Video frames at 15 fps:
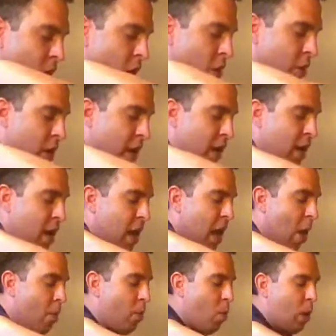Okay,
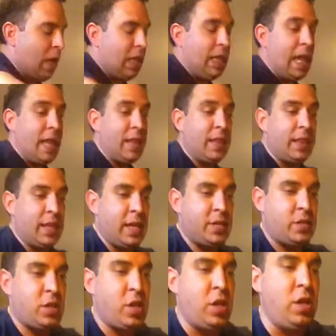and we want to let
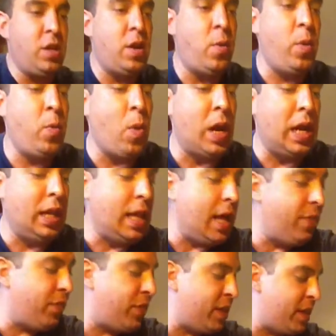
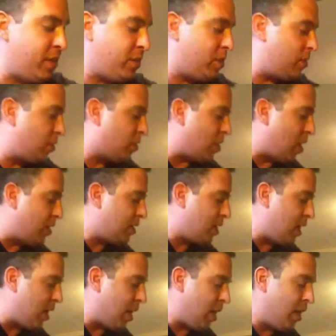this
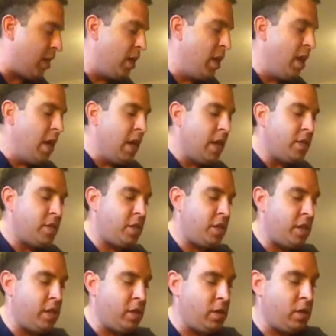saute
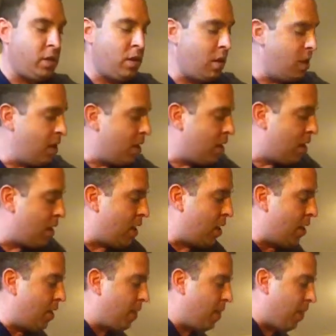until
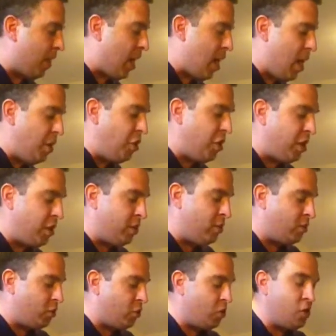the
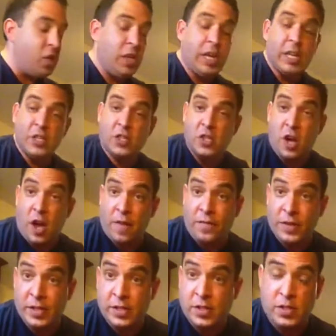onions get
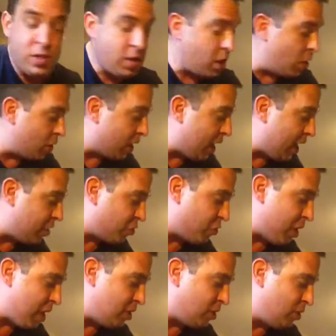softened, okay, and
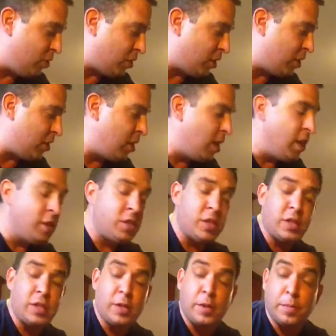translucent, to
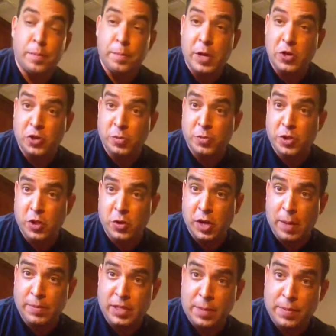the mushrooms soak
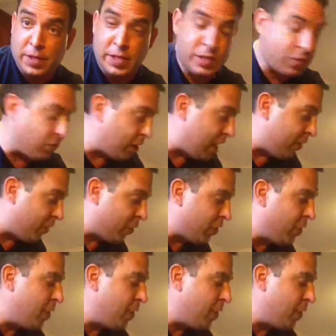up some of this flavor,